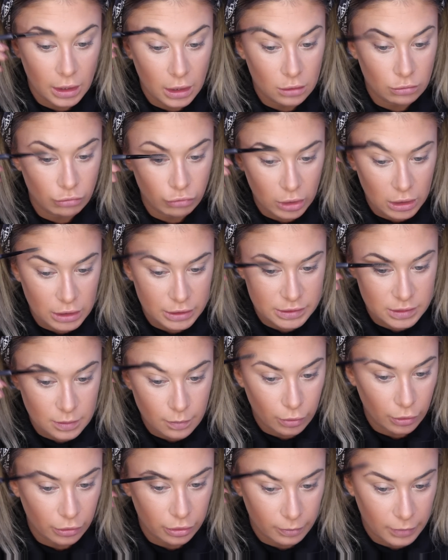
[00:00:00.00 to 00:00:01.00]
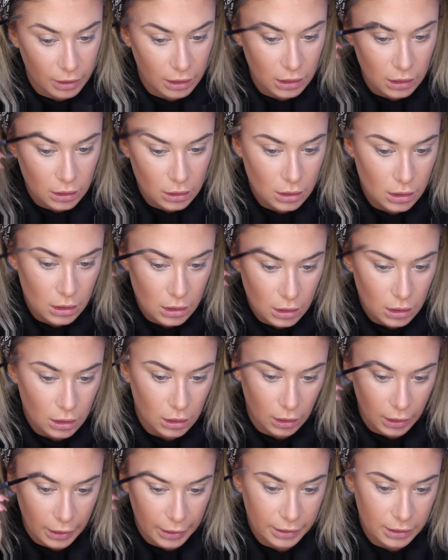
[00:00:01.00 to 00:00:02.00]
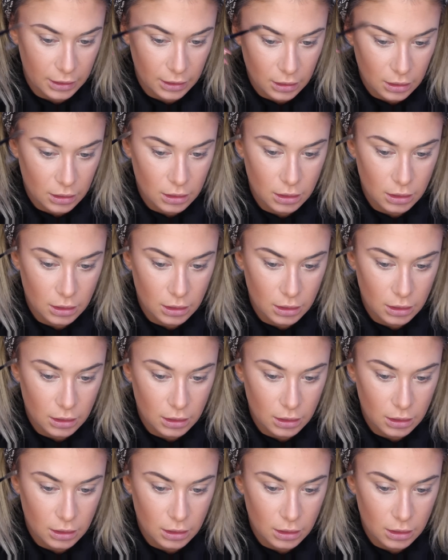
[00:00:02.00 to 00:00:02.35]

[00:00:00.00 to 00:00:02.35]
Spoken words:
and it really doesn't bother me. Like,